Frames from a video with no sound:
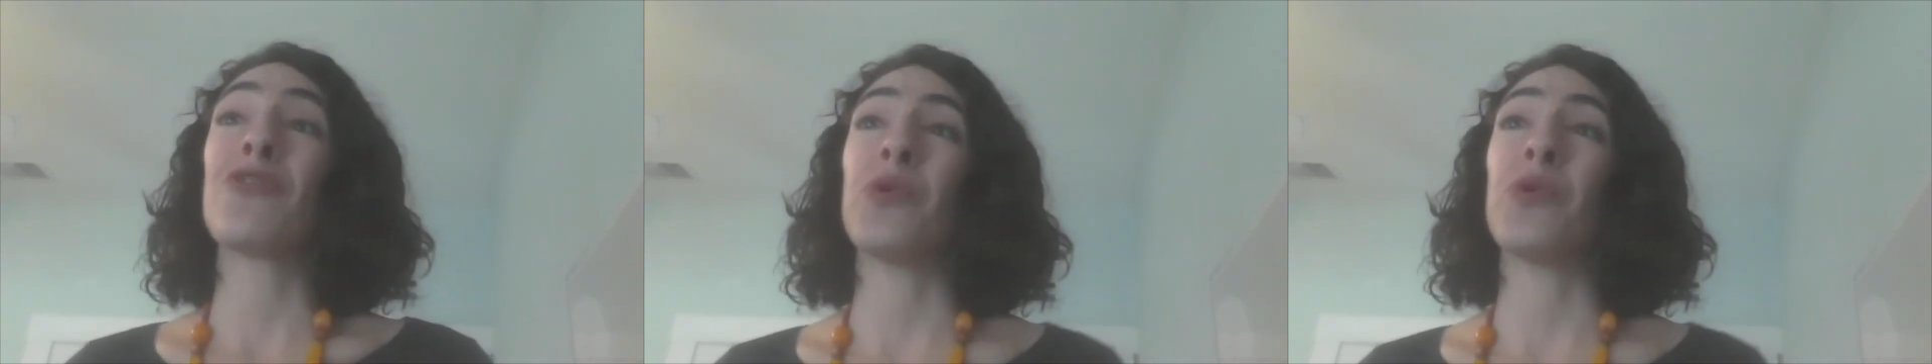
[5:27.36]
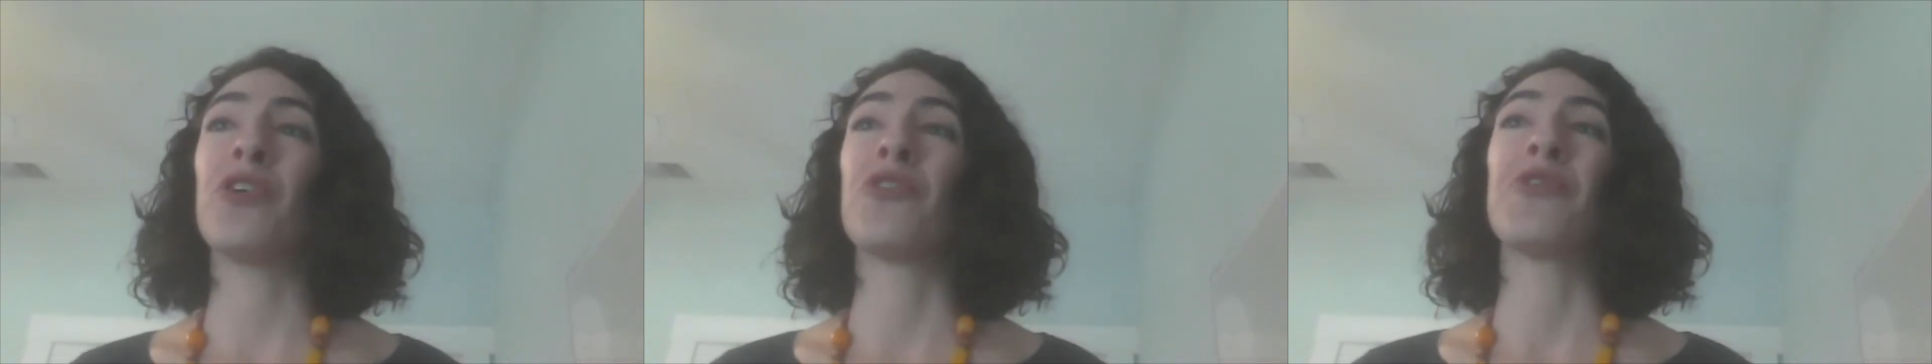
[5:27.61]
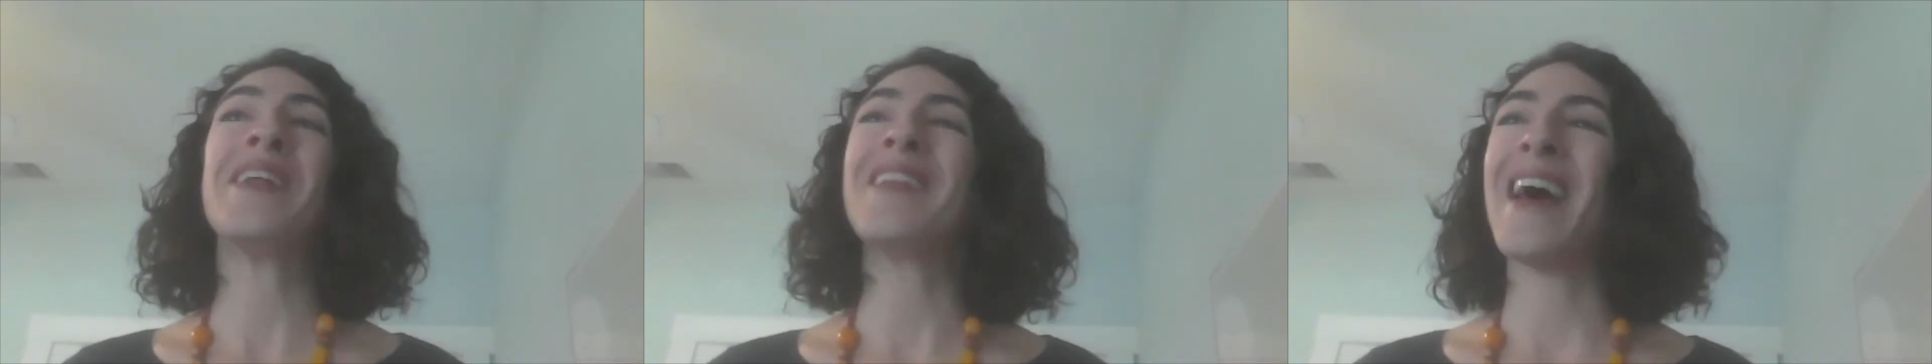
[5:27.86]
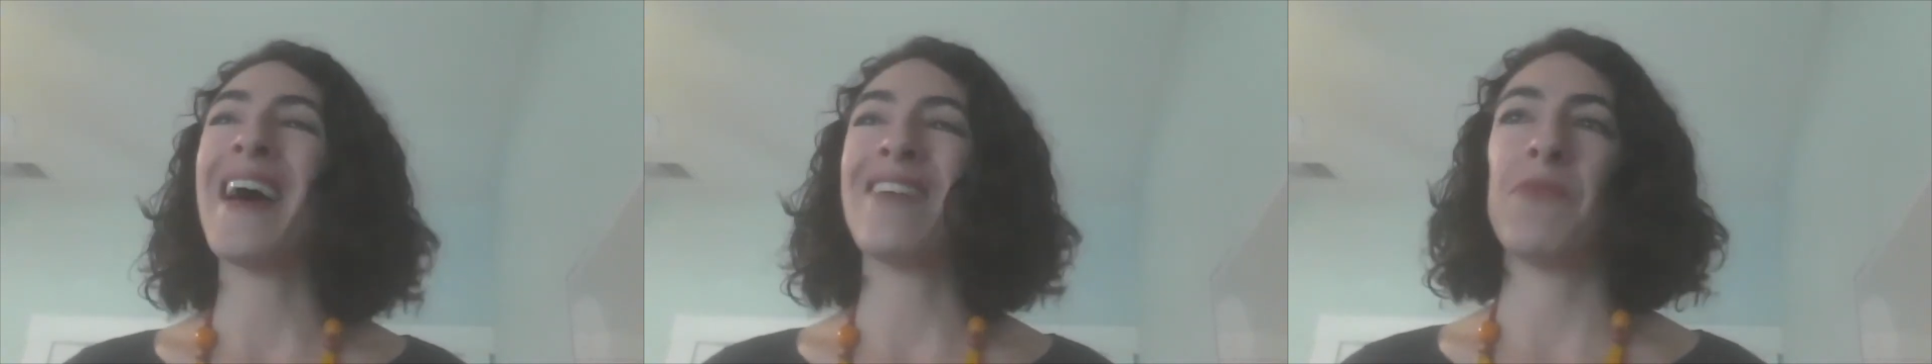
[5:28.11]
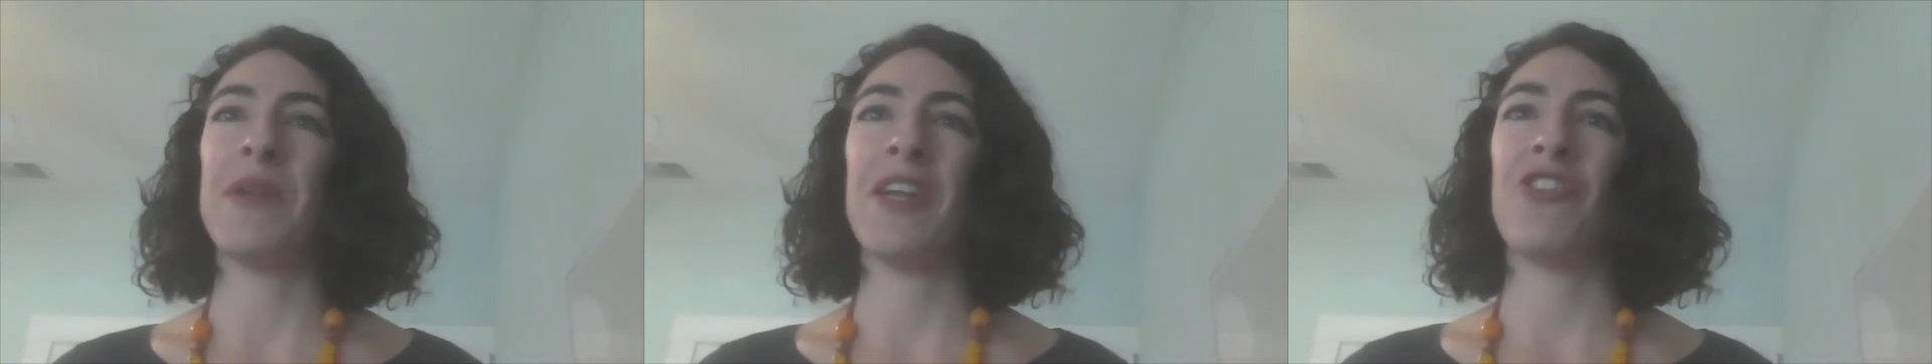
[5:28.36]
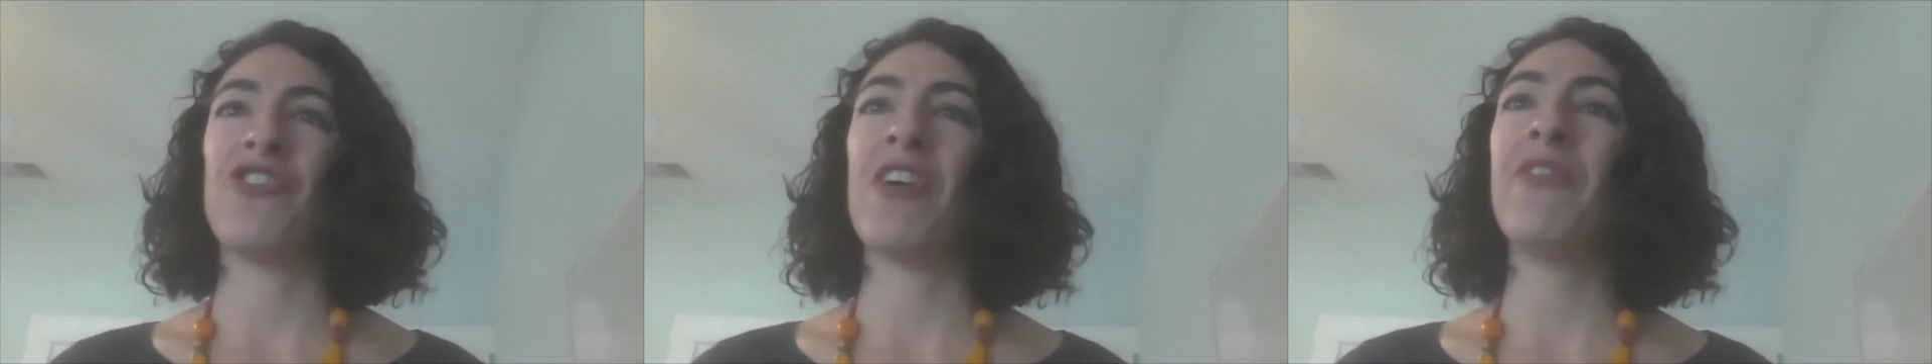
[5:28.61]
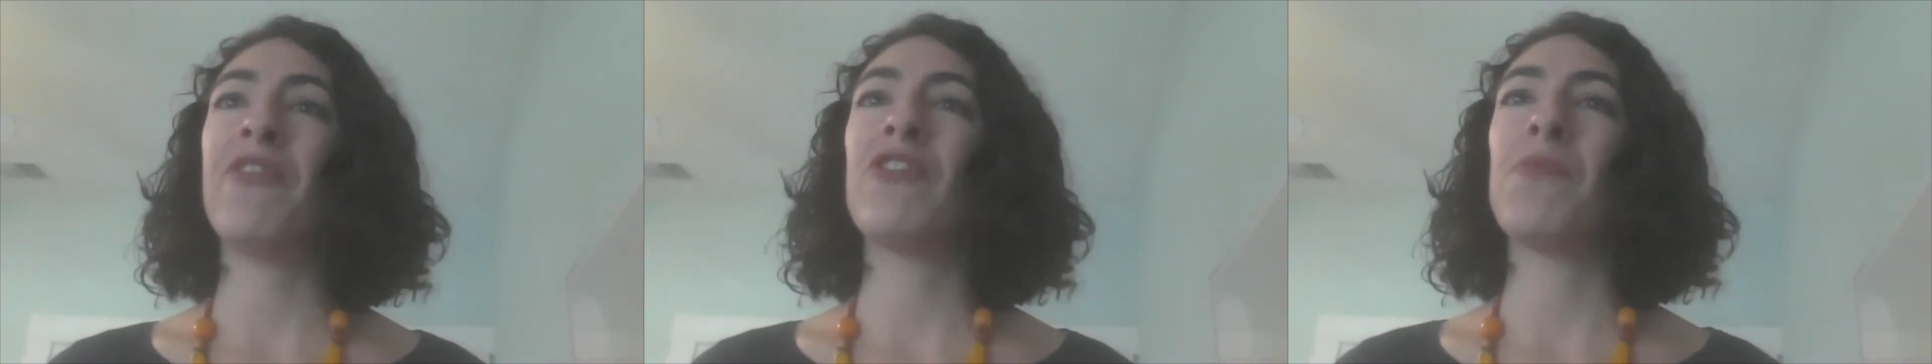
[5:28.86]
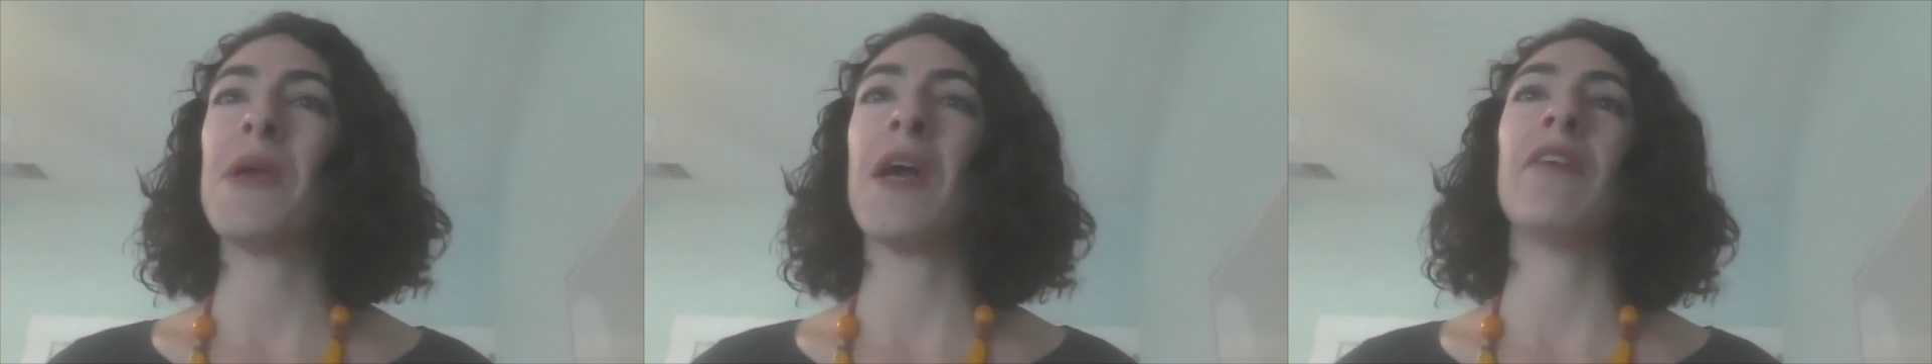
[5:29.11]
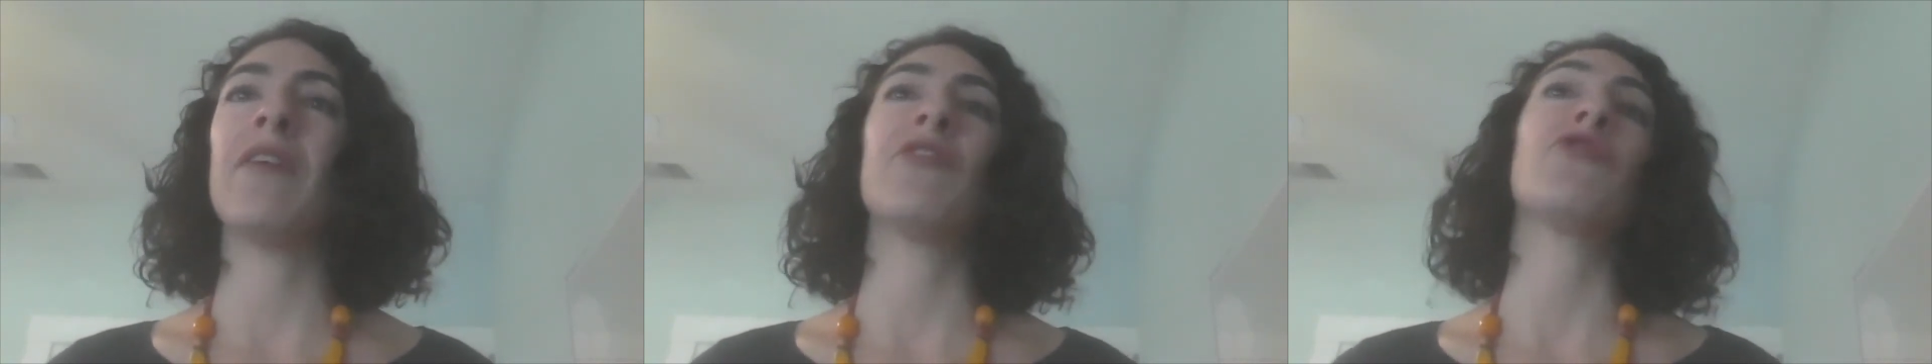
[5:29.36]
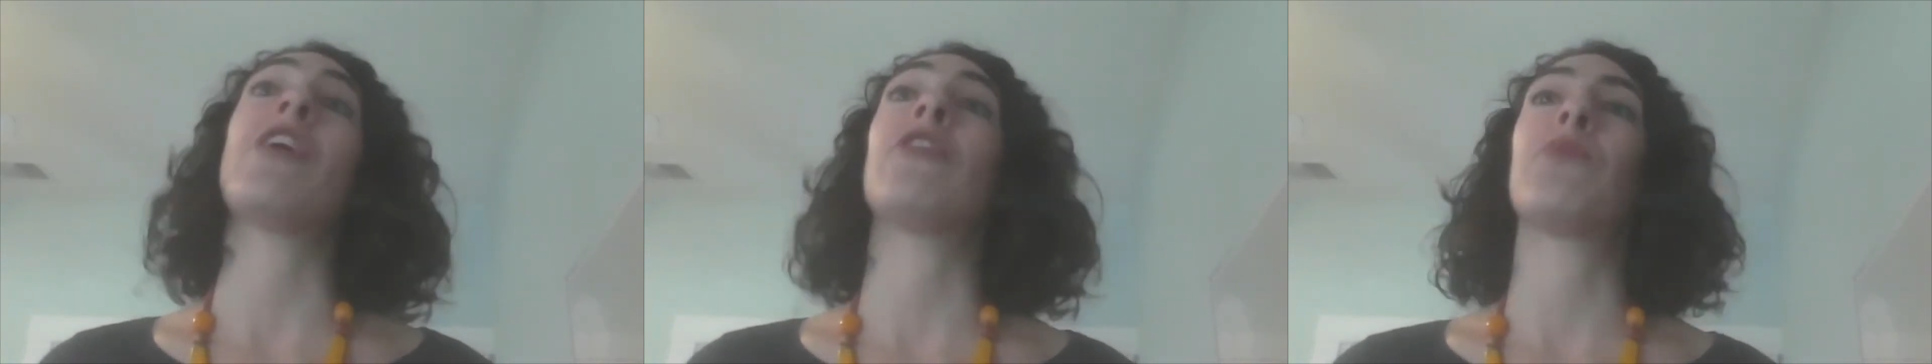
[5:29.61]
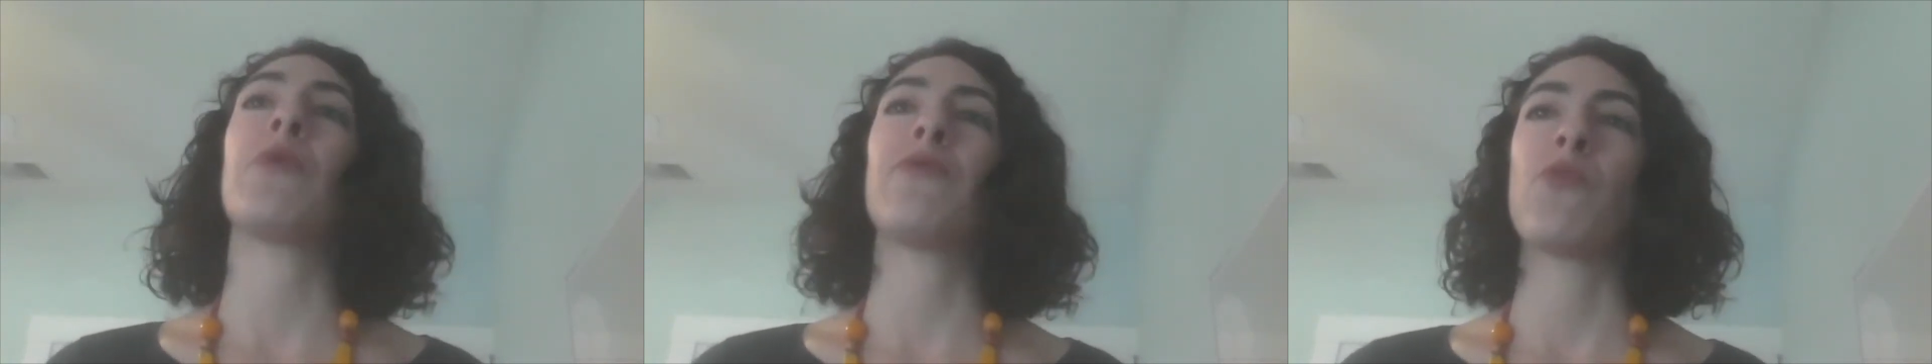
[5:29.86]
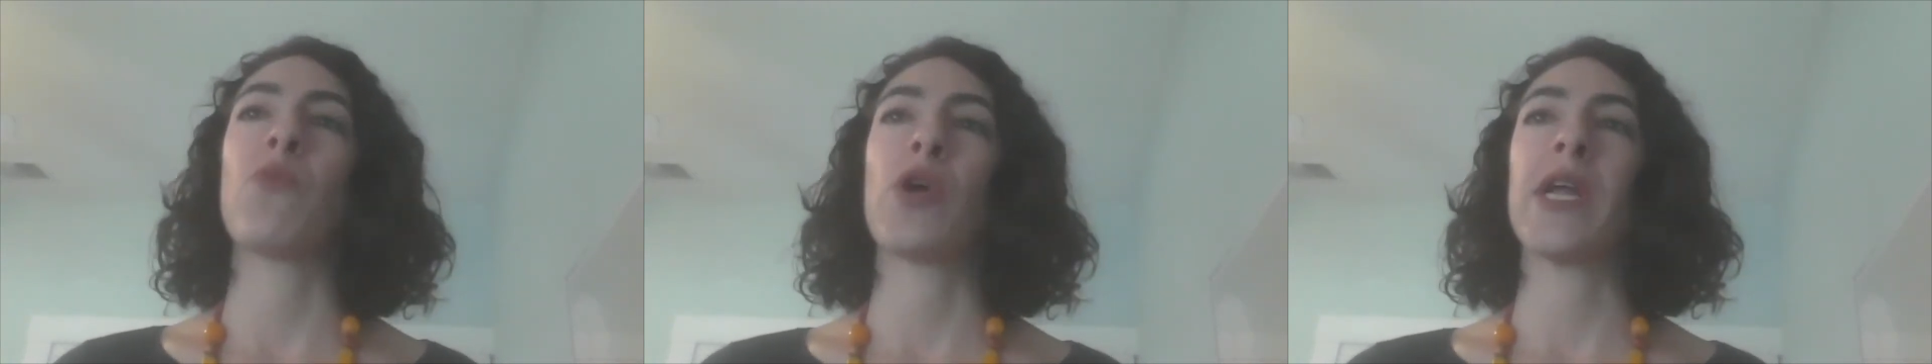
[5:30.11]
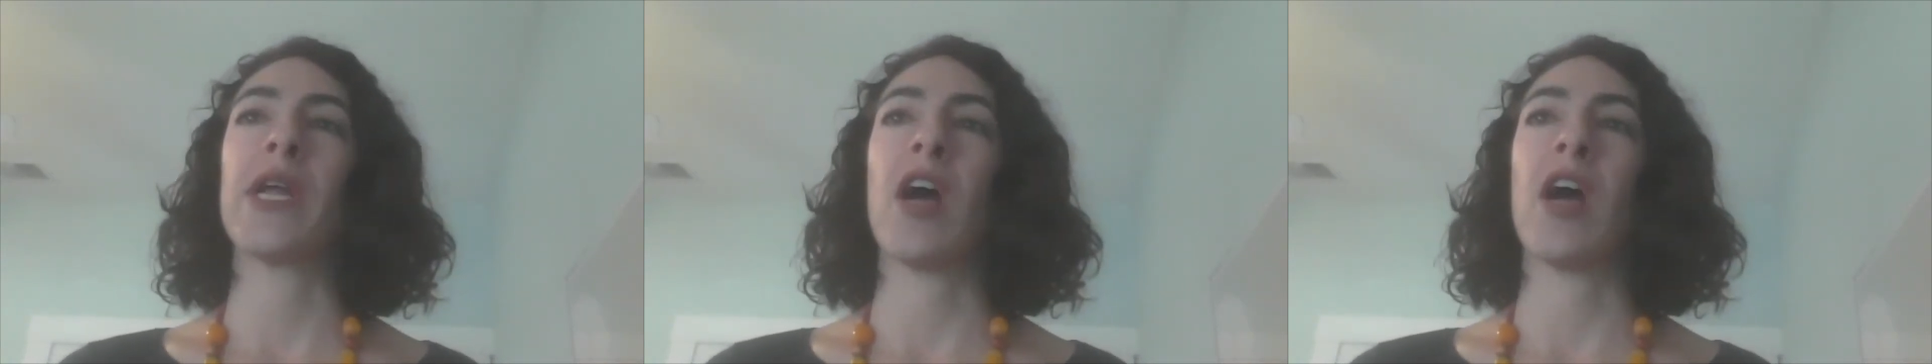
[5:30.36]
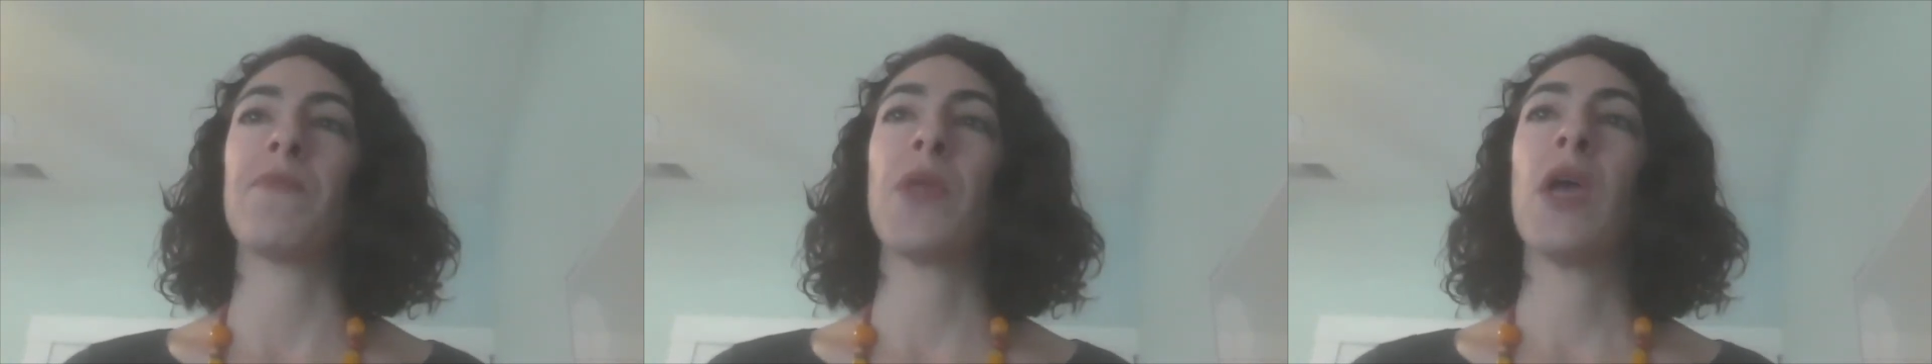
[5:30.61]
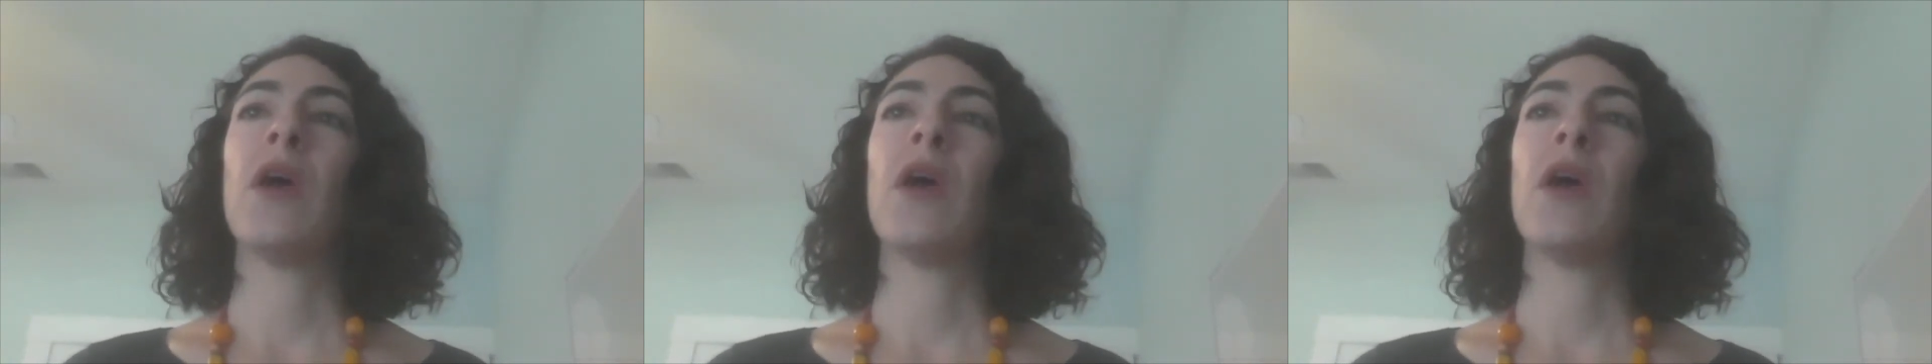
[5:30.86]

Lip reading: will agree to last-minute shifts because they're desperate for more income.